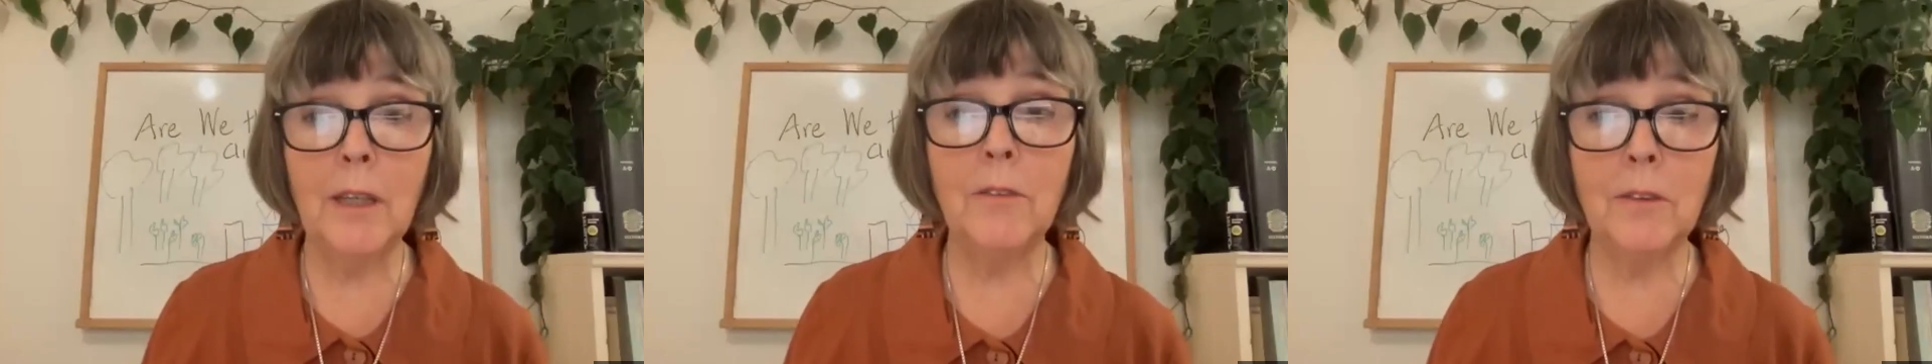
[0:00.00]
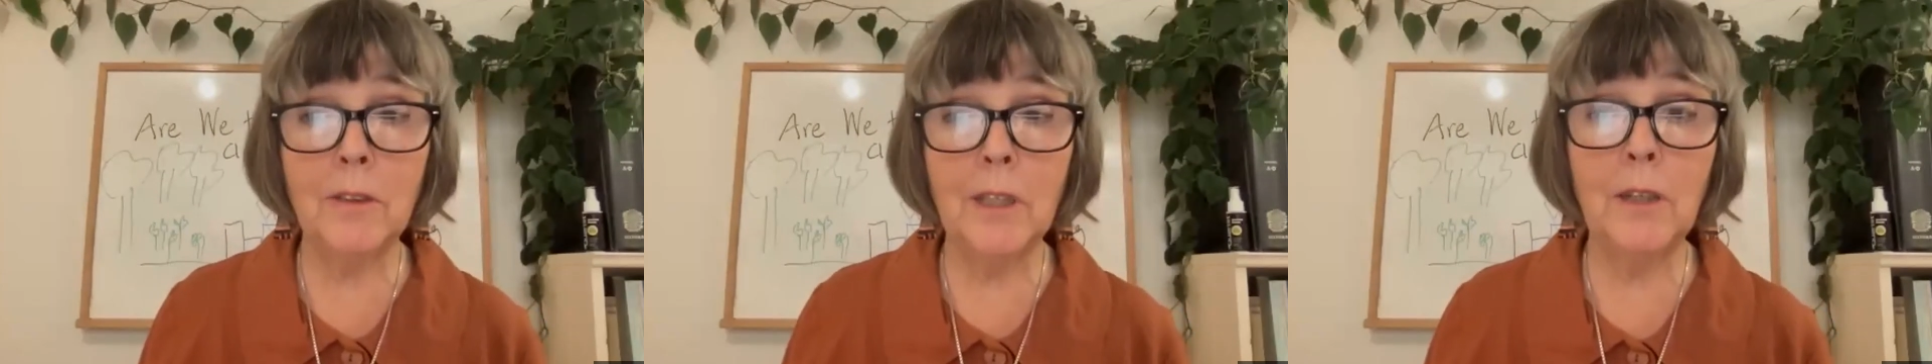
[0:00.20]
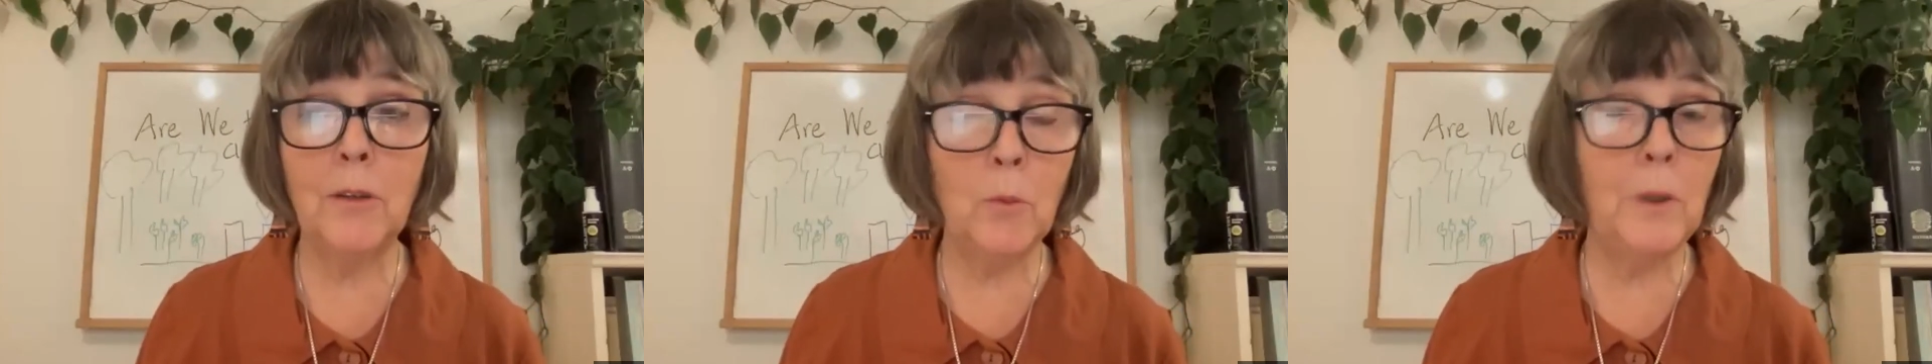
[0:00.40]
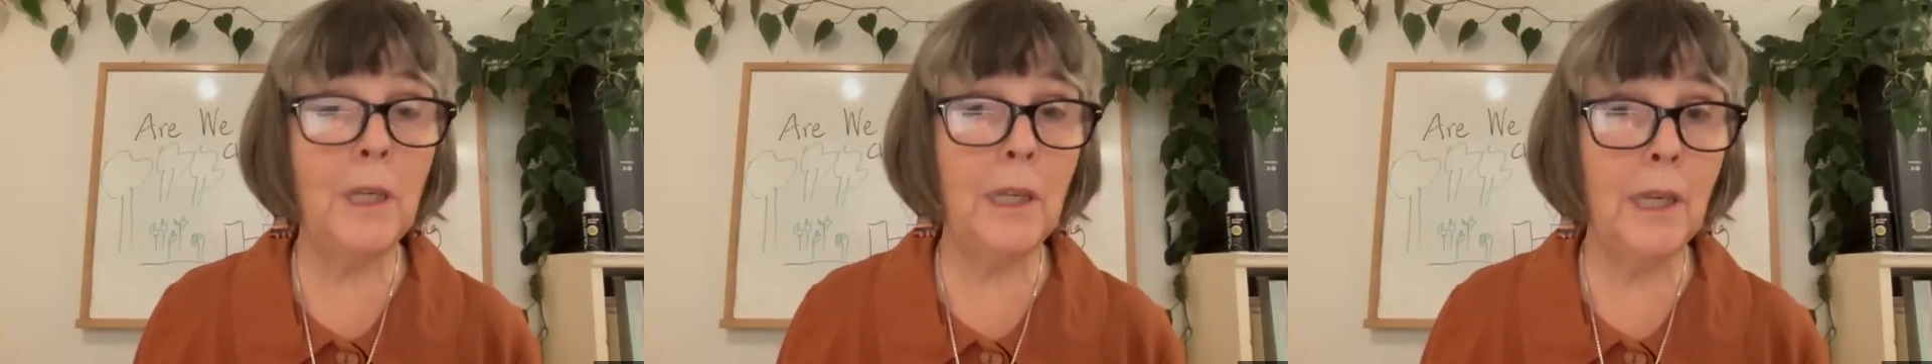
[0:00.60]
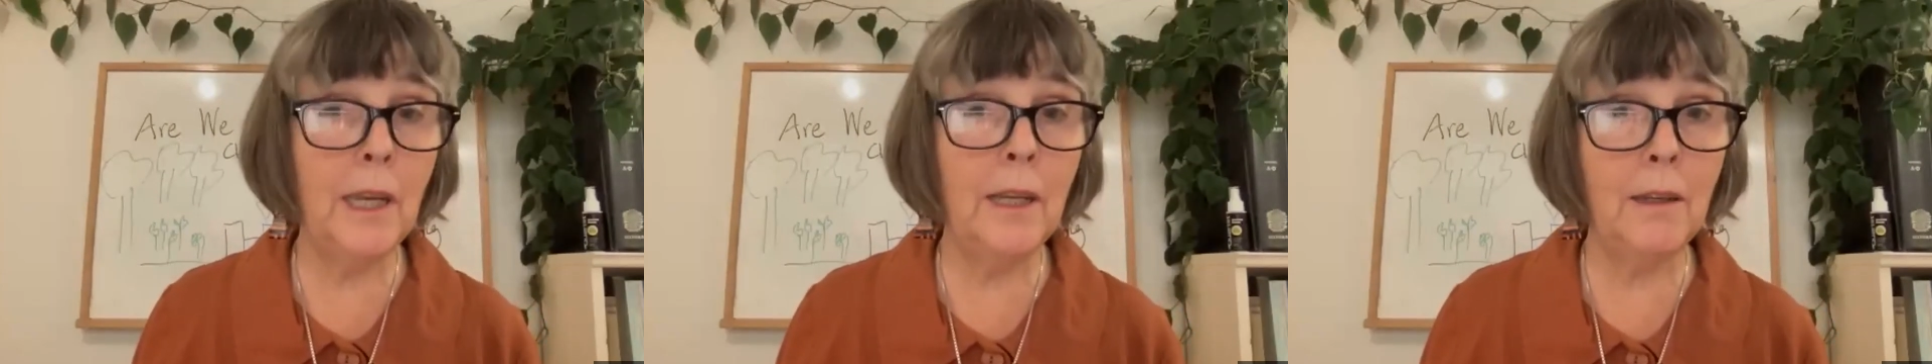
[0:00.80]
says
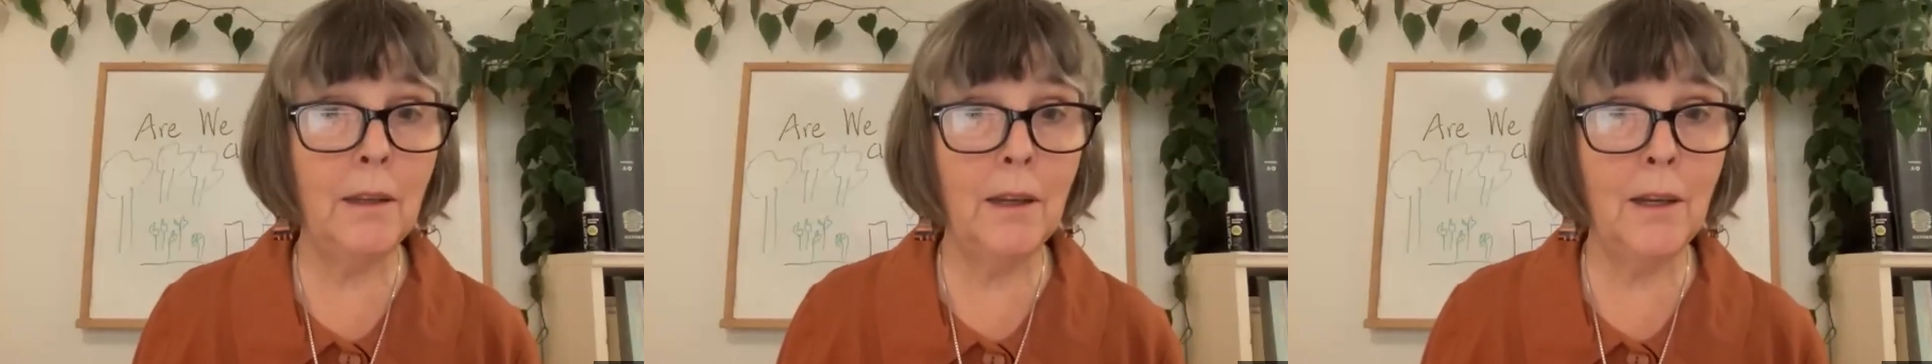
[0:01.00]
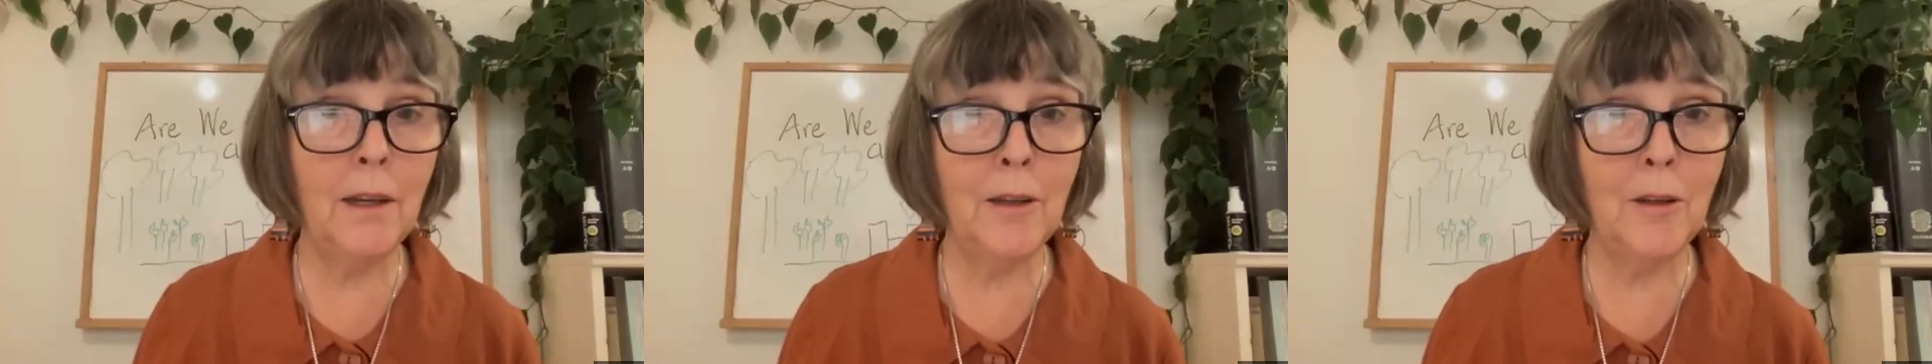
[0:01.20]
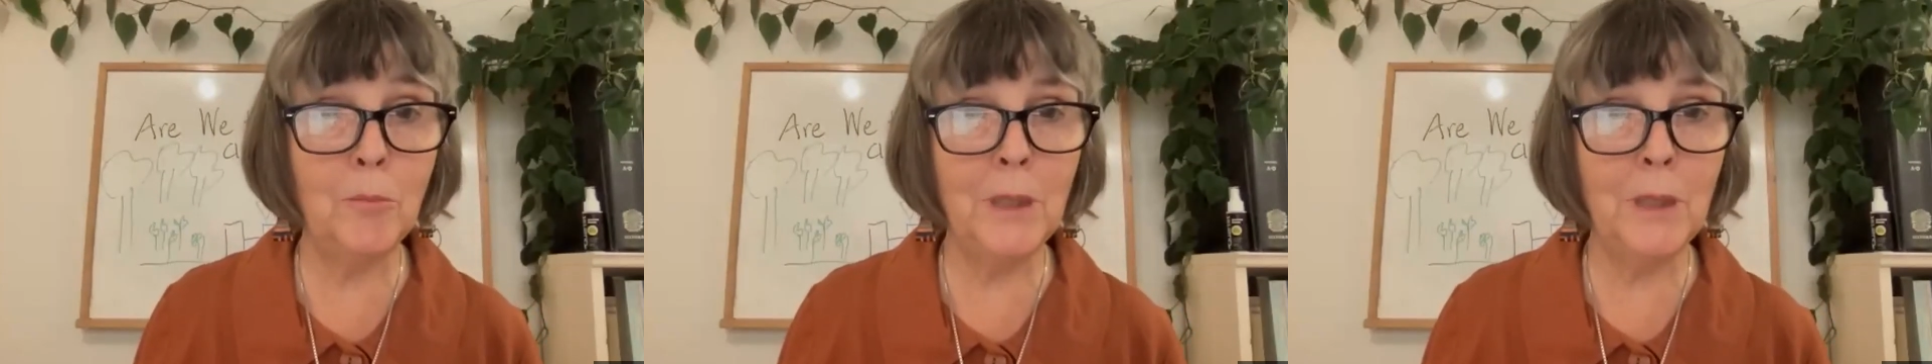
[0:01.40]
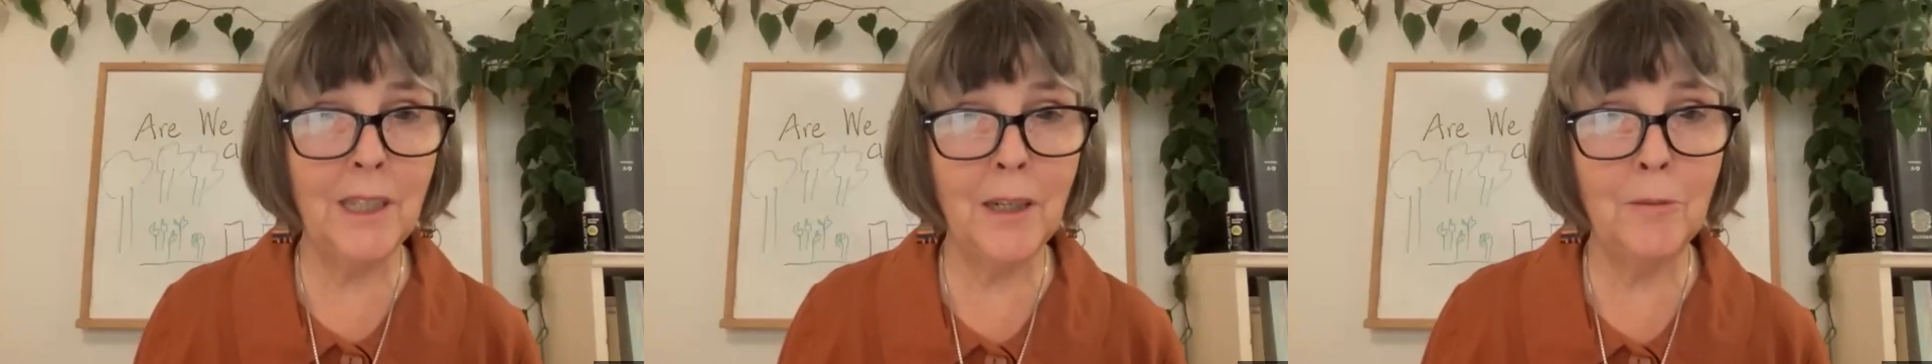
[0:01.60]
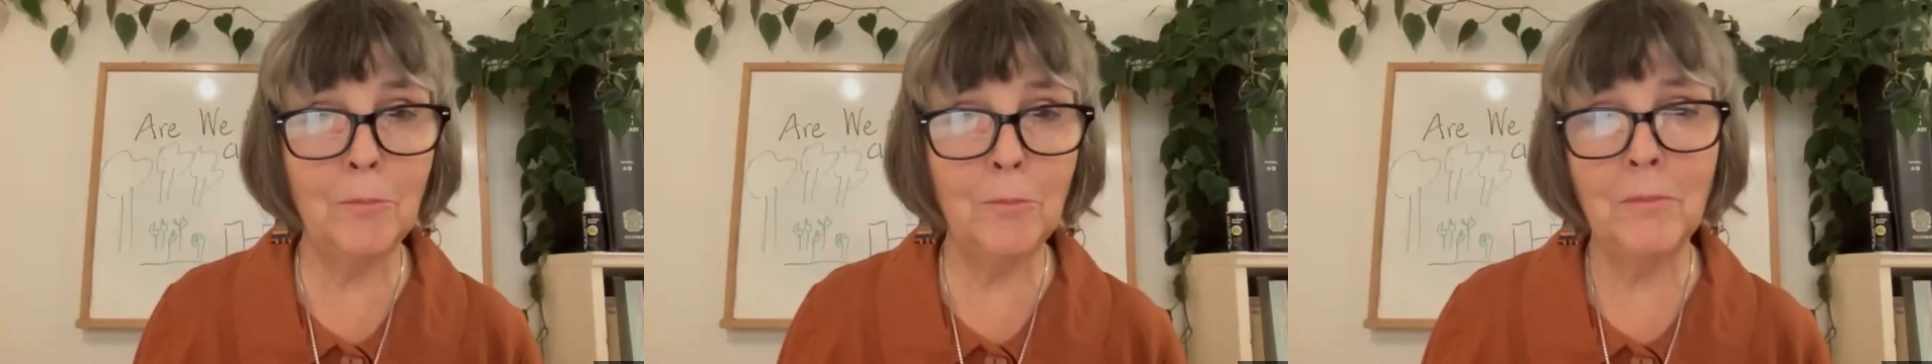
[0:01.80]
that we can uh,
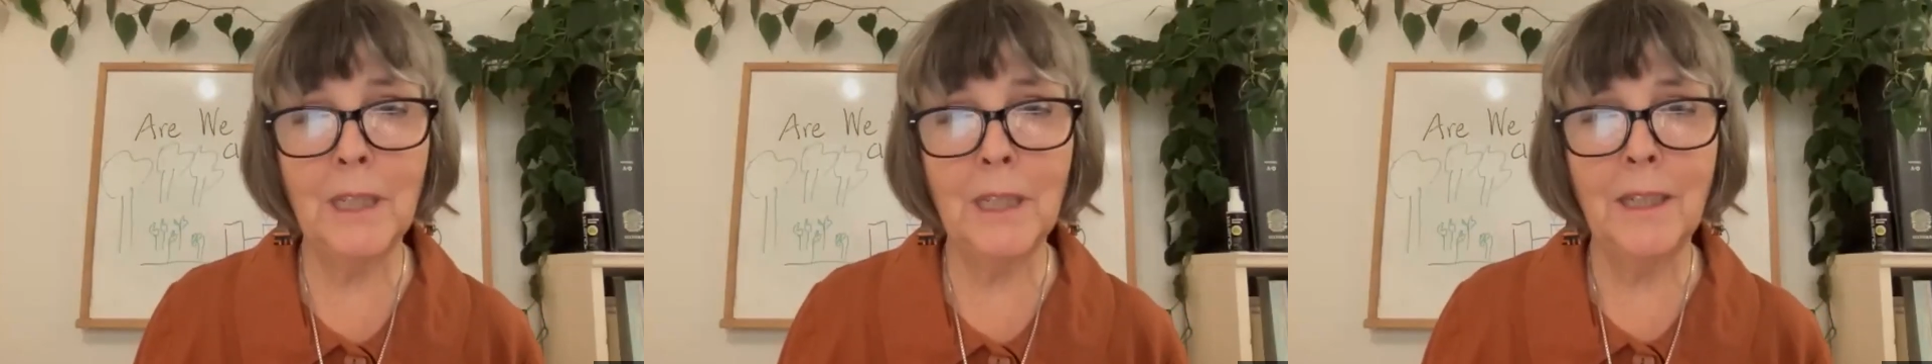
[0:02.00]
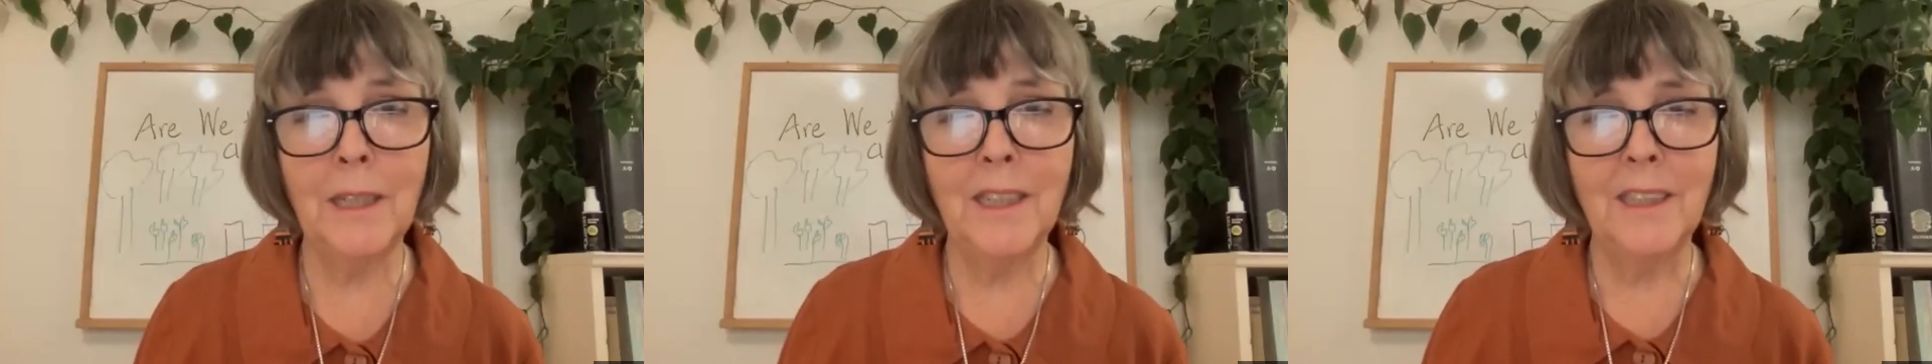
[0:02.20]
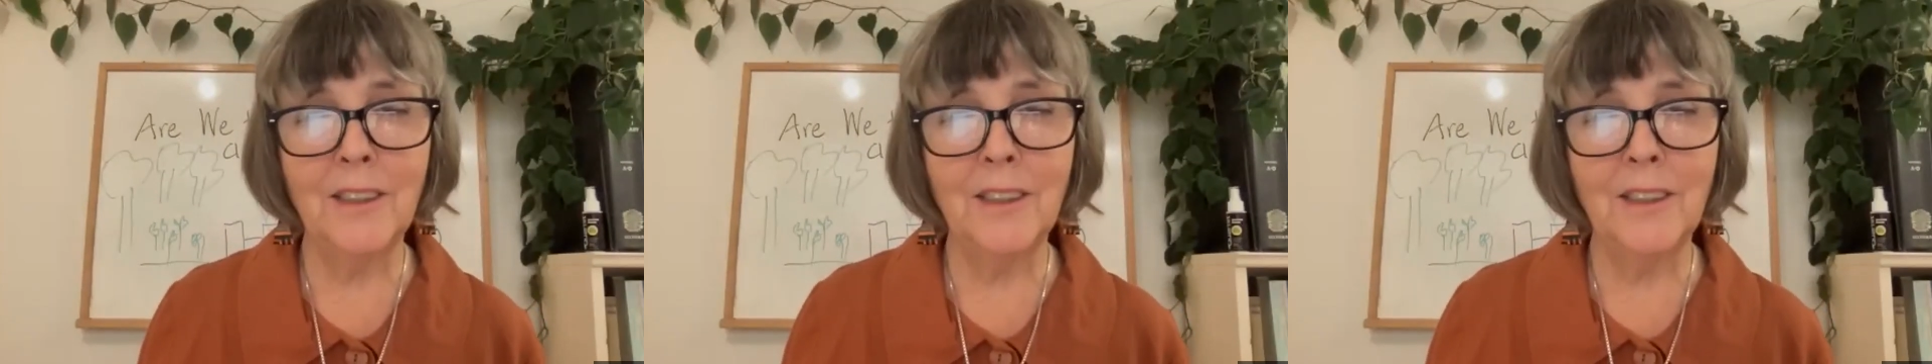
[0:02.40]
become.